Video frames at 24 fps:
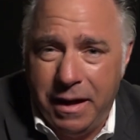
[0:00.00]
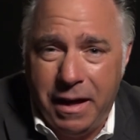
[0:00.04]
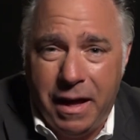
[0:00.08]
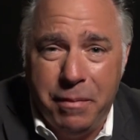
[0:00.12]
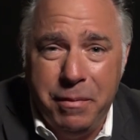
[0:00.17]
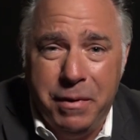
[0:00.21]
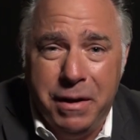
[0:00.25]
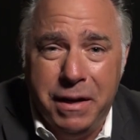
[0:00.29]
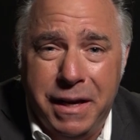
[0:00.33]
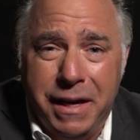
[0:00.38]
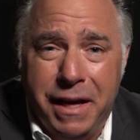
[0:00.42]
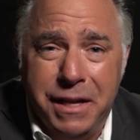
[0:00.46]
I'm
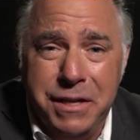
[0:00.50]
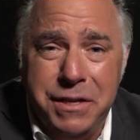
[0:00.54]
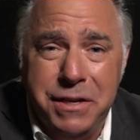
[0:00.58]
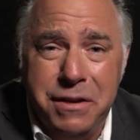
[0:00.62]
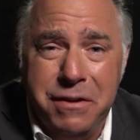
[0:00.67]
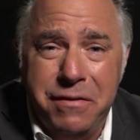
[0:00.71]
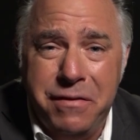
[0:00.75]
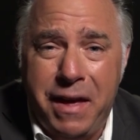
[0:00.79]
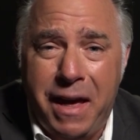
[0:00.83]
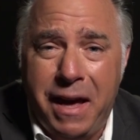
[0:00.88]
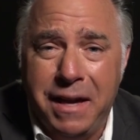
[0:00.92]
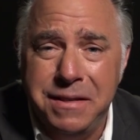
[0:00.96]
to get you
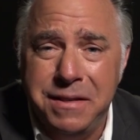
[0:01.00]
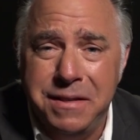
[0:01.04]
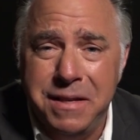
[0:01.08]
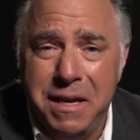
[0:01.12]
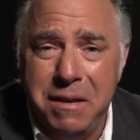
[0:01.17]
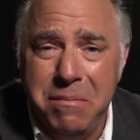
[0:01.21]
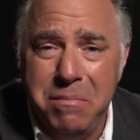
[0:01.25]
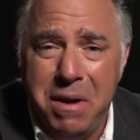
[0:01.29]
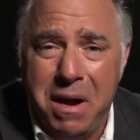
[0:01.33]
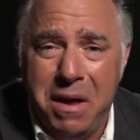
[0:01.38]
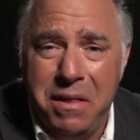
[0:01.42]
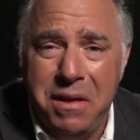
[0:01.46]
a
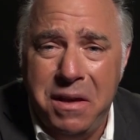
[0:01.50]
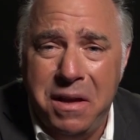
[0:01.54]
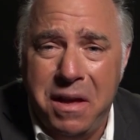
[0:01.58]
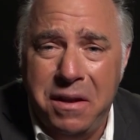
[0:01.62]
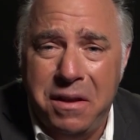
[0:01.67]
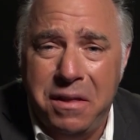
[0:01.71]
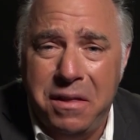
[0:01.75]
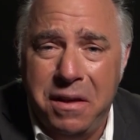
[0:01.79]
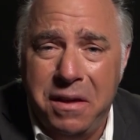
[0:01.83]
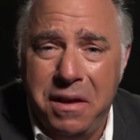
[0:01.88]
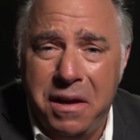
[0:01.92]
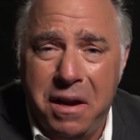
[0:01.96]
vaccine by the
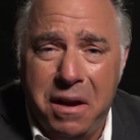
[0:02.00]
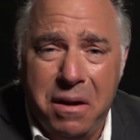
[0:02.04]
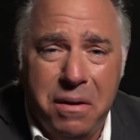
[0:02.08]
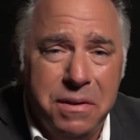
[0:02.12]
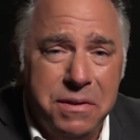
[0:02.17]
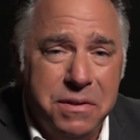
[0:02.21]
end of the year.